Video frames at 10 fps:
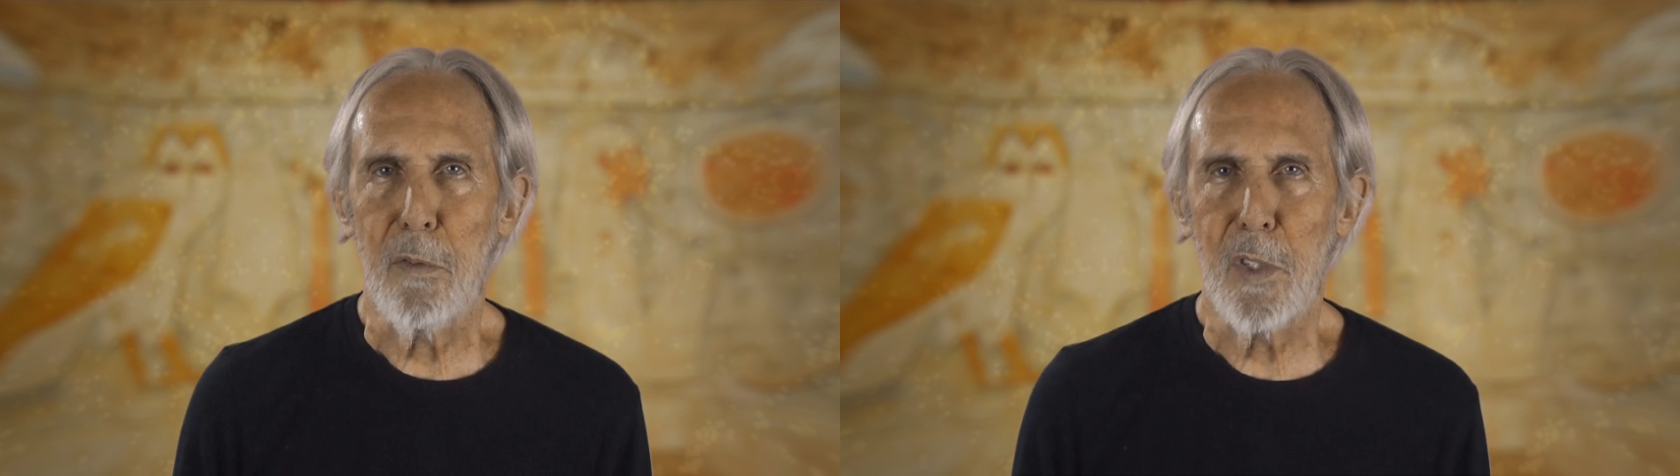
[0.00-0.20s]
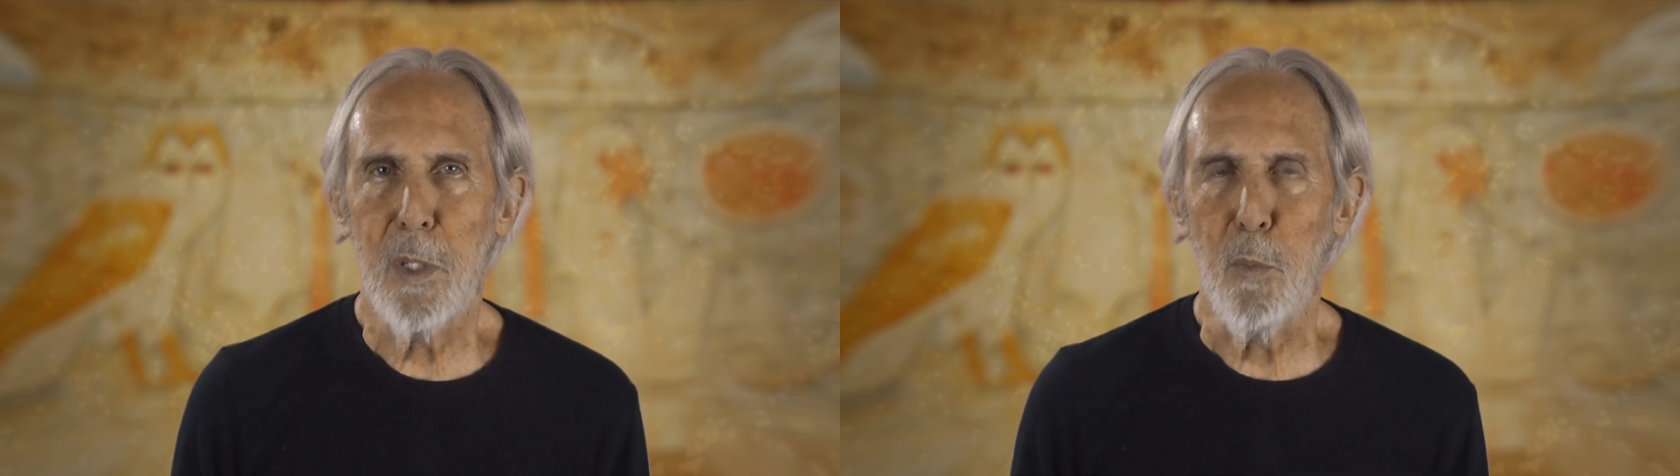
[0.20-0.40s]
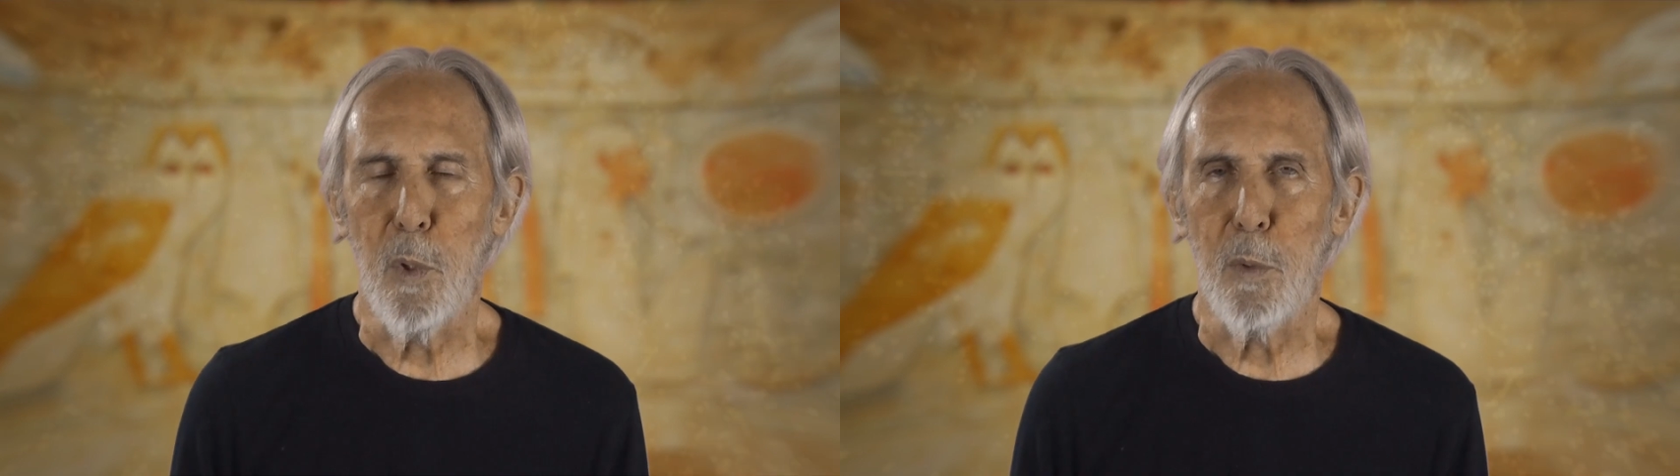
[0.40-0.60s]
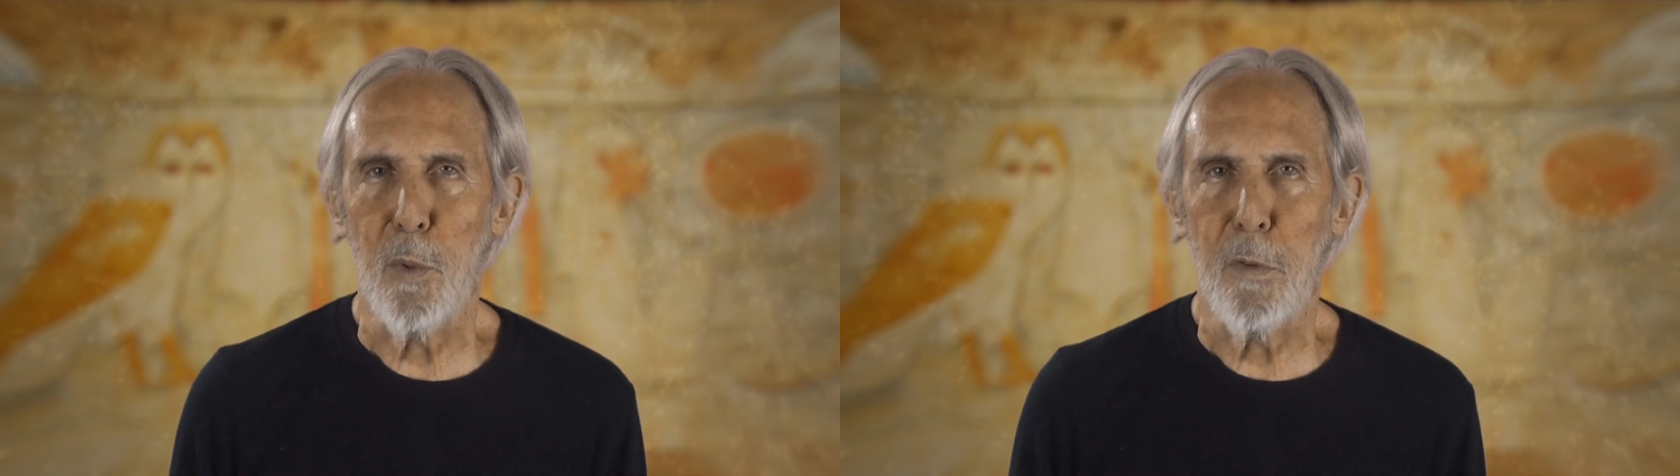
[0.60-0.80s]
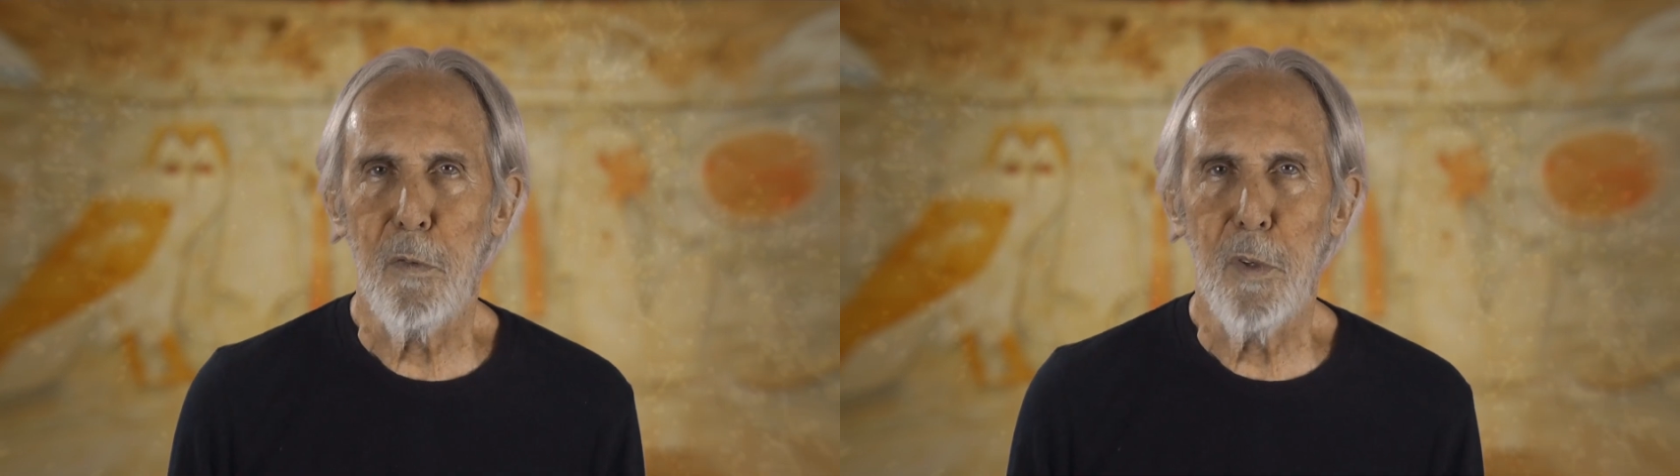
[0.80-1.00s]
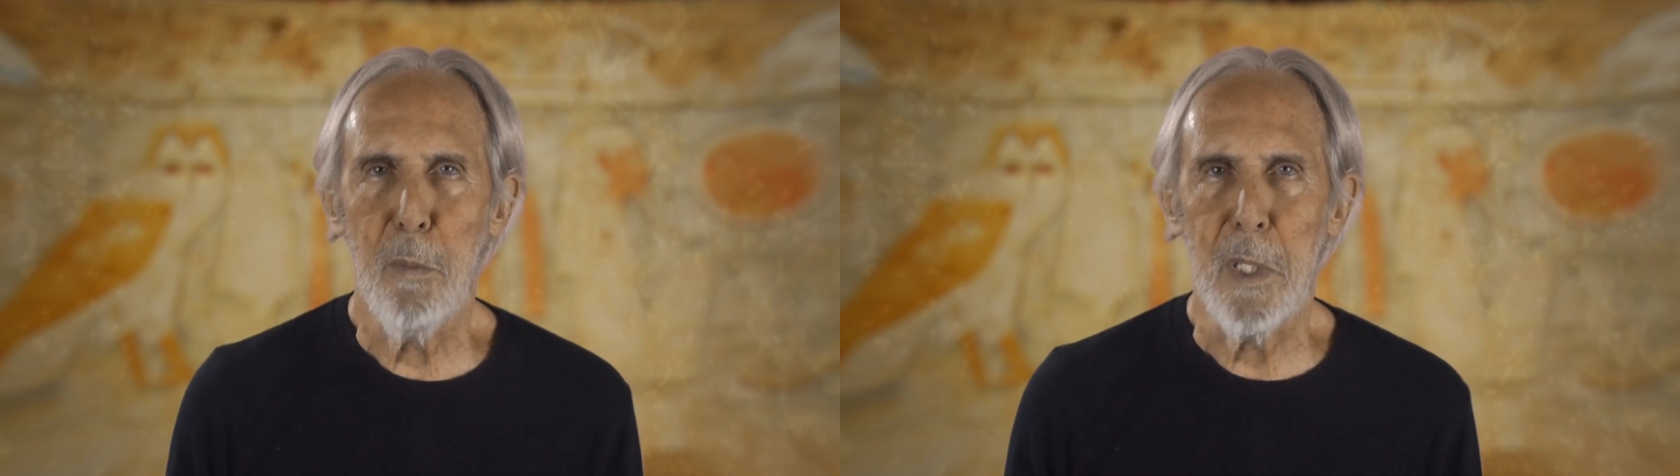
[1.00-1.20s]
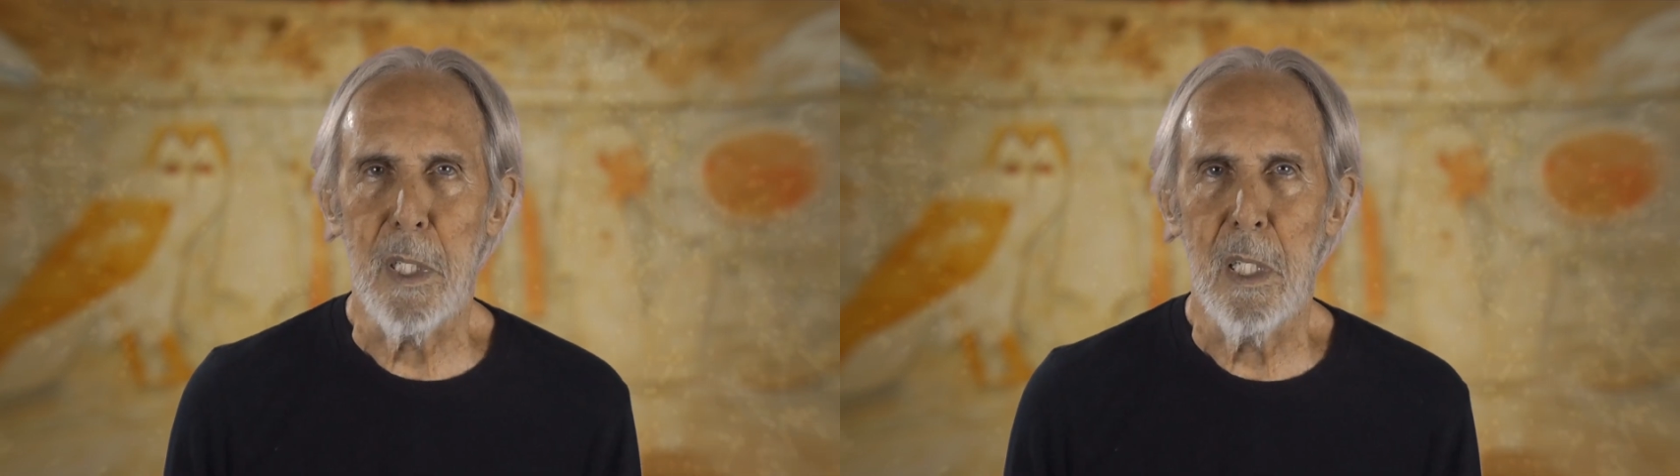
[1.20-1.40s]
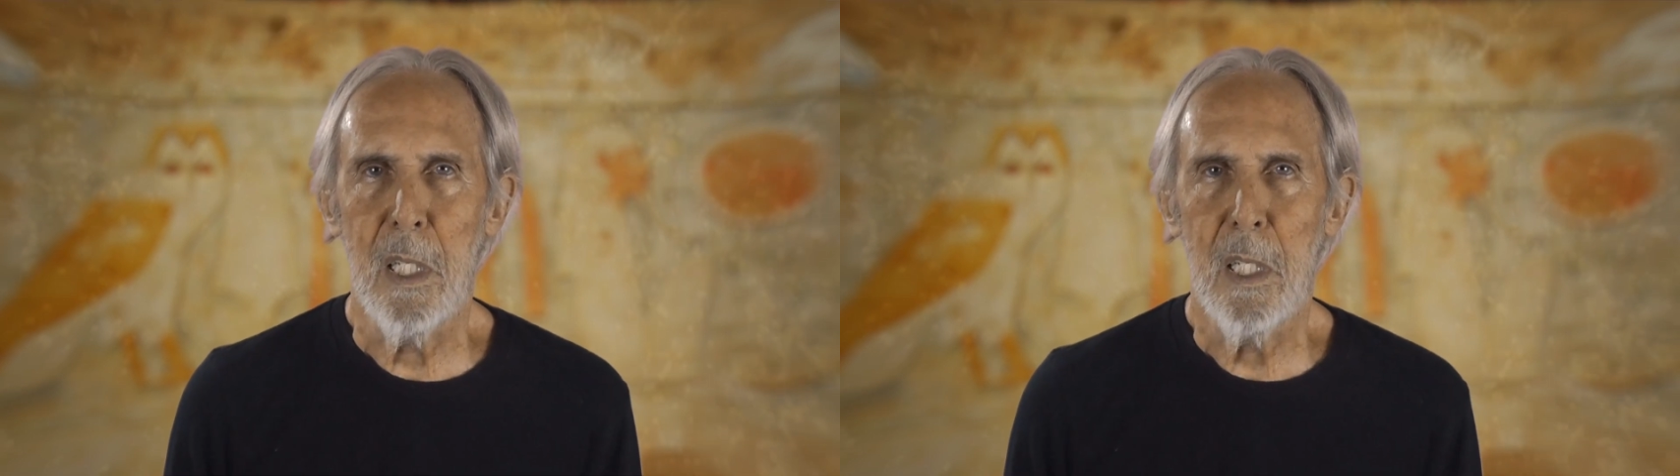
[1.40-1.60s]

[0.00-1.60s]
someone with feminine